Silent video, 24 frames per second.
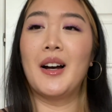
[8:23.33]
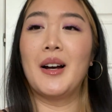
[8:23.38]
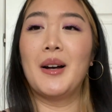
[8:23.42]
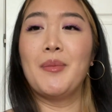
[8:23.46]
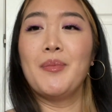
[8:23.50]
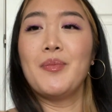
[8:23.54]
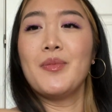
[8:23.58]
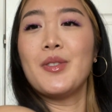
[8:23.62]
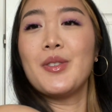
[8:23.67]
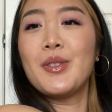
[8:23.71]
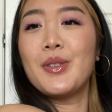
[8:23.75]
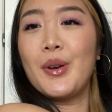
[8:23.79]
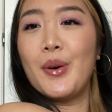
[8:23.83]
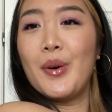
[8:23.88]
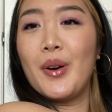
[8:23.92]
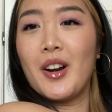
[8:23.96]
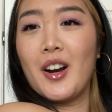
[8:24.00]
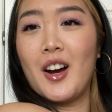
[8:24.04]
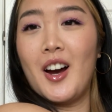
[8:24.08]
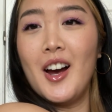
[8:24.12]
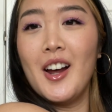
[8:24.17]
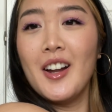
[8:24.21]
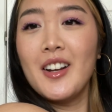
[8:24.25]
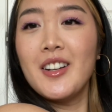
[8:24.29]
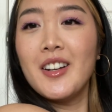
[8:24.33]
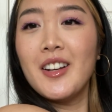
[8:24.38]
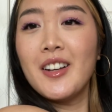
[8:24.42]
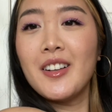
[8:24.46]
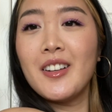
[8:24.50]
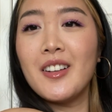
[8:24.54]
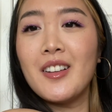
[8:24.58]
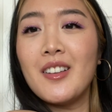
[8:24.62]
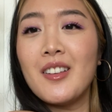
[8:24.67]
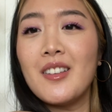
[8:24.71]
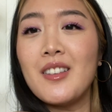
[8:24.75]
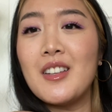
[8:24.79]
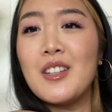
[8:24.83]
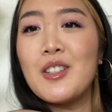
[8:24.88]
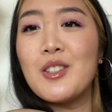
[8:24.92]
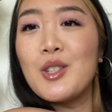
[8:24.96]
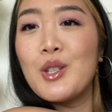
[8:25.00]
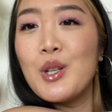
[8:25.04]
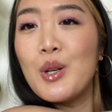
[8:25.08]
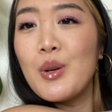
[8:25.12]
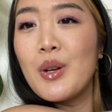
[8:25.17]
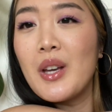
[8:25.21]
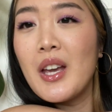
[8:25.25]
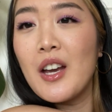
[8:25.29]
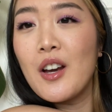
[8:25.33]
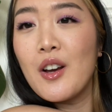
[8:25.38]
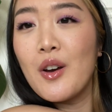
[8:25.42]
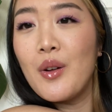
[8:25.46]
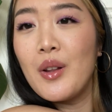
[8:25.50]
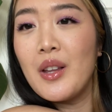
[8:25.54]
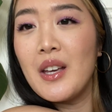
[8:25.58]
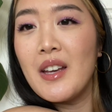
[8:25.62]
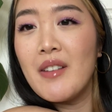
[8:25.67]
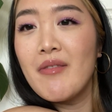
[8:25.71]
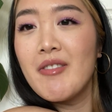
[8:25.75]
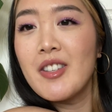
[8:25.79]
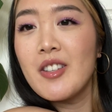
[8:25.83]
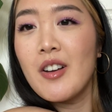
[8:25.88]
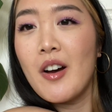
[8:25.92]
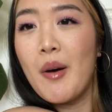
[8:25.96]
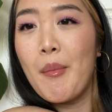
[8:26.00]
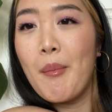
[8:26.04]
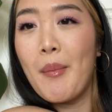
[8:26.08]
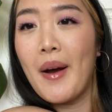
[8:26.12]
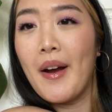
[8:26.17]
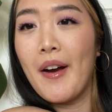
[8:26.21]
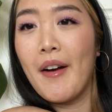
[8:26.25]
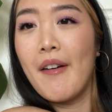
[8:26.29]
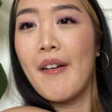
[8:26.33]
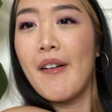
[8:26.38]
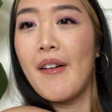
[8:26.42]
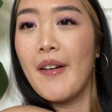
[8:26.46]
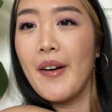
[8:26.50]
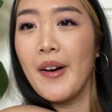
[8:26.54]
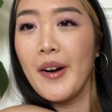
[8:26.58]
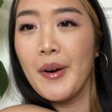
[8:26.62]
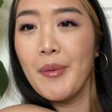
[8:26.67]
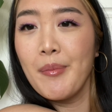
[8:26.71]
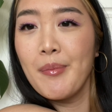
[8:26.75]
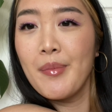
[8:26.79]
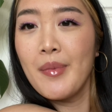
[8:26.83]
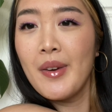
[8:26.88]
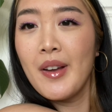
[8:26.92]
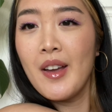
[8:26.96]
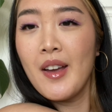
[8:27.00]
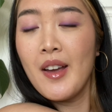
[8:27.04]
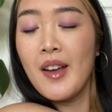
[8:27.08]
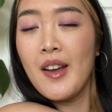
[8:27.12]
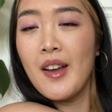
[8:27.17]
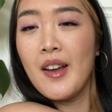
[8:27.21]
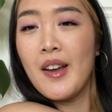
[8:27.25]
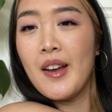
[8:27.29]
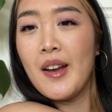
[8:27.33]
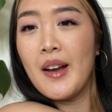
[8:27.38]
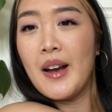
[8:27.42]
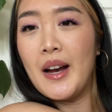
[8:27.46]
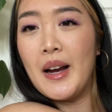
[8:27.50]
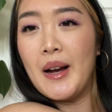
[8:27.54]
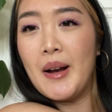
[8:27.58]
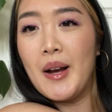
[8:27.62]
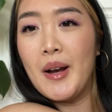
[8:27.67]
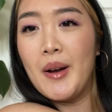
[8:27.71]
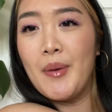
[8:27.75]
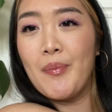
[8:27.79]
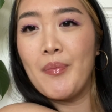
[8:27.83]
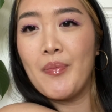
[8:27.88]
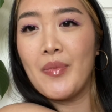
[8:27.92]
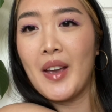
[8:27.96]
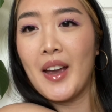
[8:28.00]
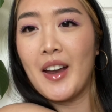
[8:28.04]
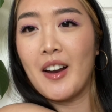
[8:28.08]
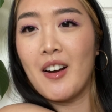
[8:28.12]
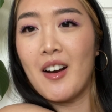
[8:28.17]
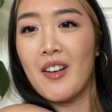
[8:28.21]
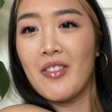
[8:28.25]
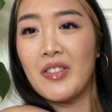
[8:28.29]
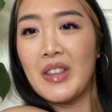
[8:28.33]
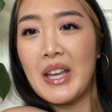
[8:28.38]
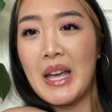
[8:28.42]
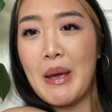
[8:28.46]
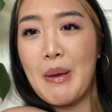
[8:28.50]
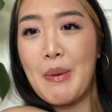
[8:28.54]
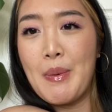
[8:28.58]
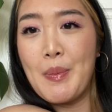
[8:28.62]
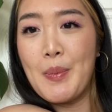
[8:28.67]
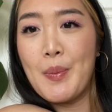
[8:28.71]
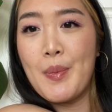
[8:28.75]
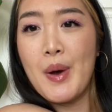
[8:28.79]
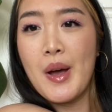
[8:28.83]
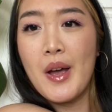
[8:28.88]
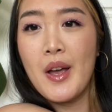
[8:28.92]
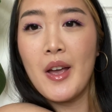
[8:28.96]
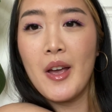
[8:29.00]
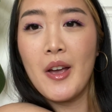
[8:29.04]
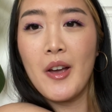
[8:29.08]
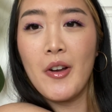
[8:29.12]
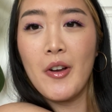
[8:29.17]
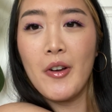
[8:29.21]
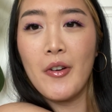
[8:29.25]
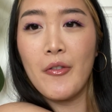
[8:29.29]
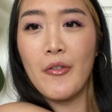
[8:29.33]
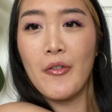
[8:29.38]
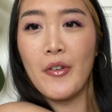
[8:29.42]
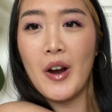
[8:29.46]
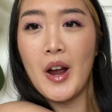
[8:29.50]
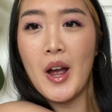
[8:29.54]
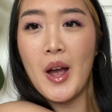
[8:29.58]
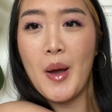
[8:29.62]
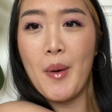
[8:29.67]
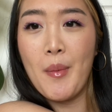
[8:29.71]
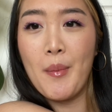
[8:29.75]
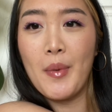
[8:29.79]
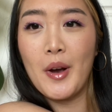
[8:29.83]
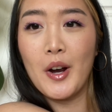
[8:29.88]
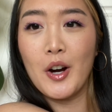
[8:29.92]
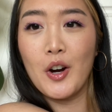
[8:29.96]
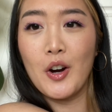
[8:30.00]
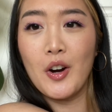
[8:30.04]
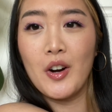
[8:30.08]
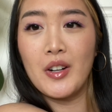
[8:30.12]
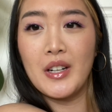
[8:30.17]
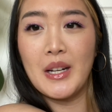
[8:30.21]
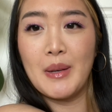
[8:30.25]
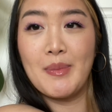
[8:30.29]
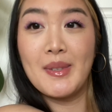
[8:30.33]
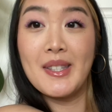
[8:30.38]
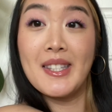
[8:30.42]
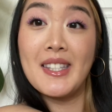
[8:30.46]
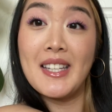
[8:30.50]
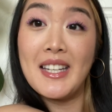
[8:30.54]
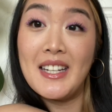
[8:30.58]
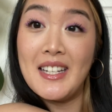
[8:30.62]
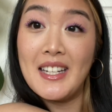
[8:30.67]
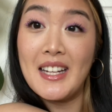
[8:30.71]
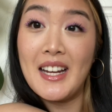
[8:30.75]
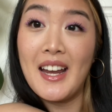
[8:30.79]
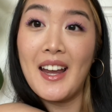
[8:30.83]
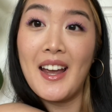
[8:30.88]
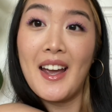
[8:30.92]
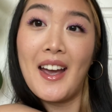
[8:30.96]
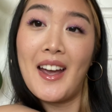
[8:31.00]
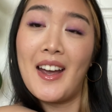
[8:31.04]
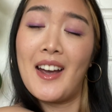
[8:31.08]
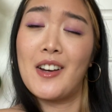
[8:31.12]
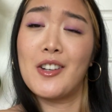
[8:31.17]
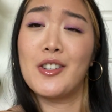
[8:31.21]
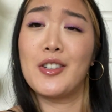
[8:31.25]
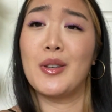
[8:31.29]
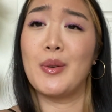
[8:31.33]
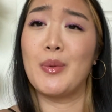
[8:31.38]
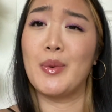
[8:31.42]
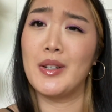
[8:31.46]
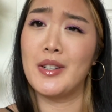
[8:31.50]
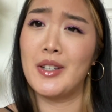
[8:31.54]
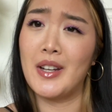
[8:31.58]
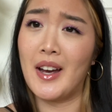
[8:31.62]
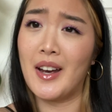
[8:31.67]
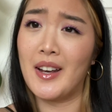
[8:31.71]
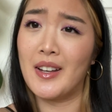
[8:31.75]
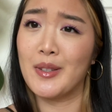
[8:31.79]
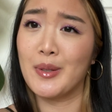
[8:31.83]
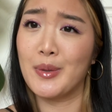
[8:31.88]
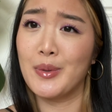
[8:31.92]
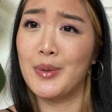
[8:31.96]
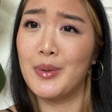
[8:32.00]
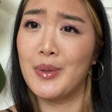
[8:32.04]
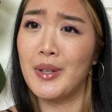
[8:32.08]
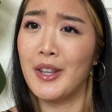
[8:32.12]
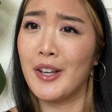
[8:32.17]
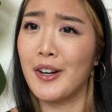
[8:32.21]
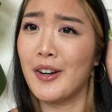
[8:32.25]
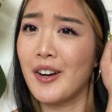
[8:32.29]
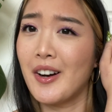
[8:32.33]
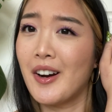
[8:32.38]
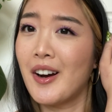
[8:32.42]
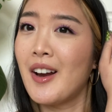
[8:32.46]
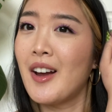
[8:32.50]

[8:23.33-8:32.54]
So I got these 2 ginkgo leaves on my arm. I got them from a girl named Cindy. I actually went to high school with her.